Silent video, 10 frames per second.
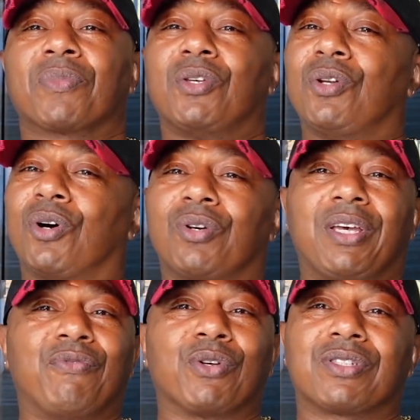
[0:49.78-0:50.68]
you know,
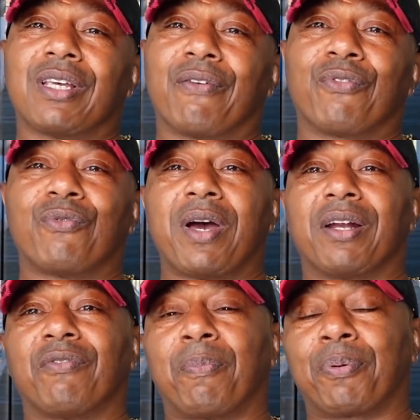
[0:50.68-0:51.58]
give yourself a
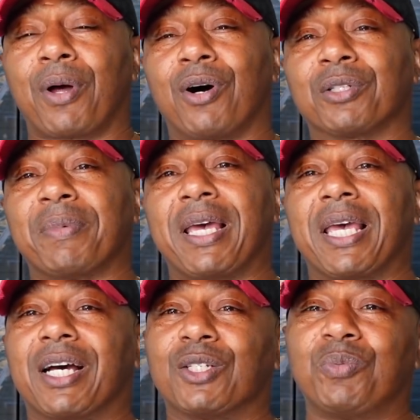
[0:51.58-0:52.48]
round of applause, man,
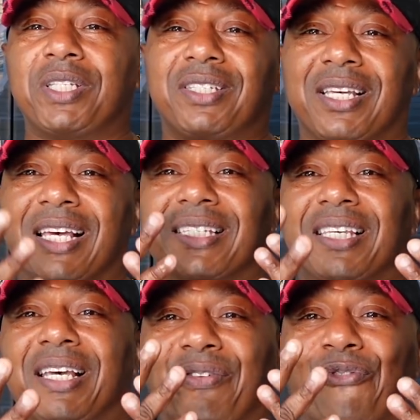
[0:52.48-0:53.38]
because we just
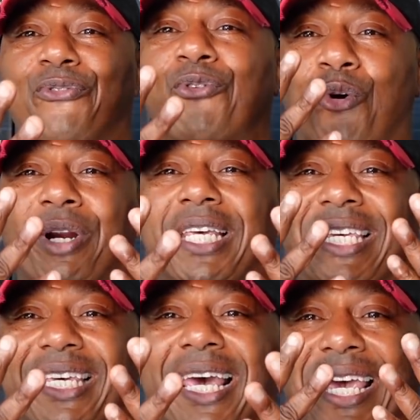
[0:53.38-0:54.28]
hit
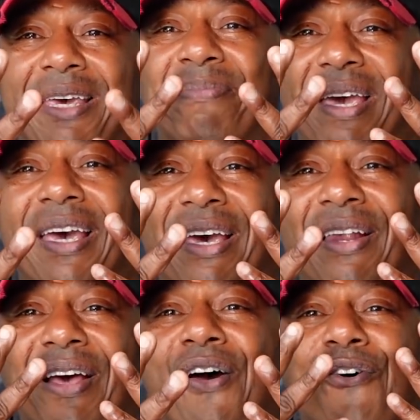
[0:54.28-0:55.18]
40K,
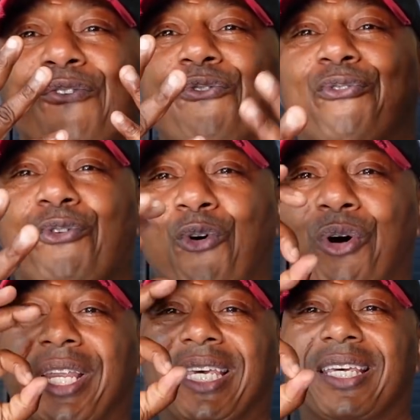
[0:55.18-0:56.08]
man.
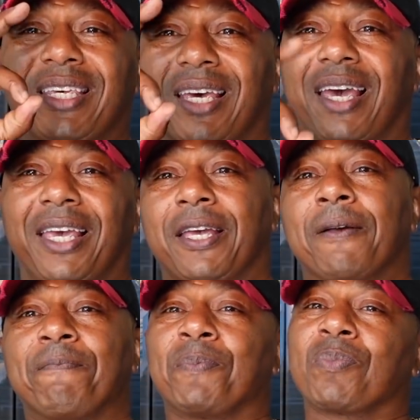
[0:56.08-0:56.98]

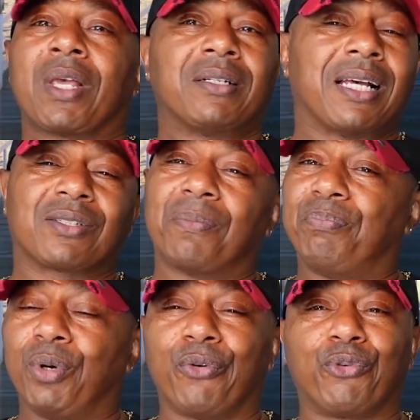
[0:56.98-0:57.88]
40K. That's a
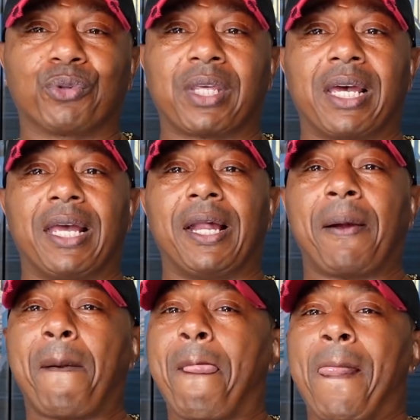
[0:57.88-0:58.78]
beautiful
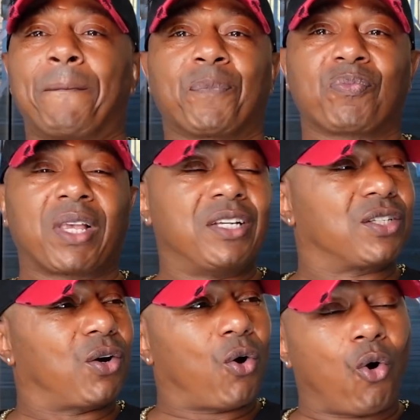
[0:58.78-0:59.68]
thing.
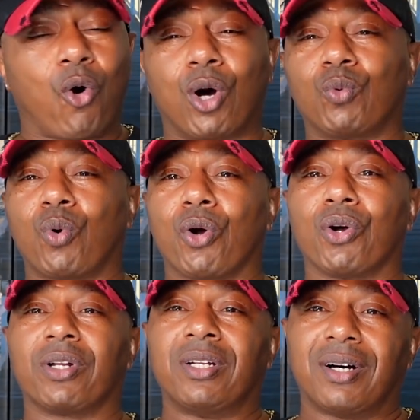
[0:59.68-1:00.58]
It's
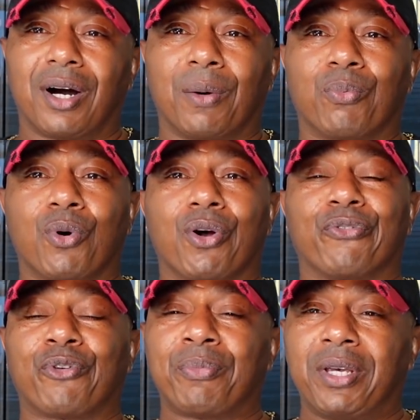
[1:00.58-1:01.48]
onward and
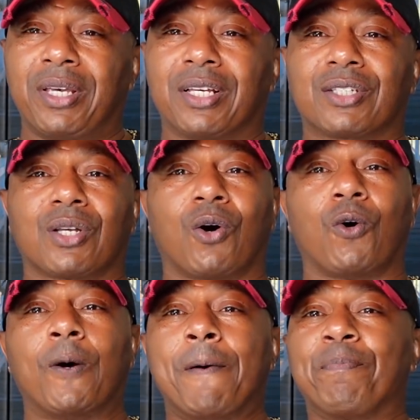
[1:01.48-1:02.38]
upward from here,
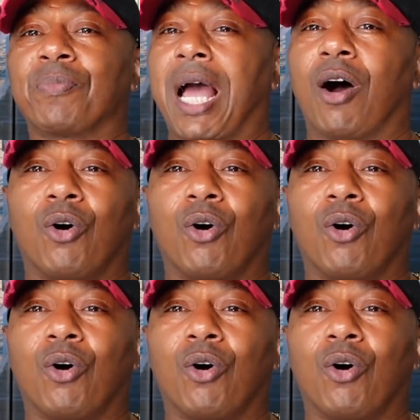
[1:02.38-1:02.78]
so I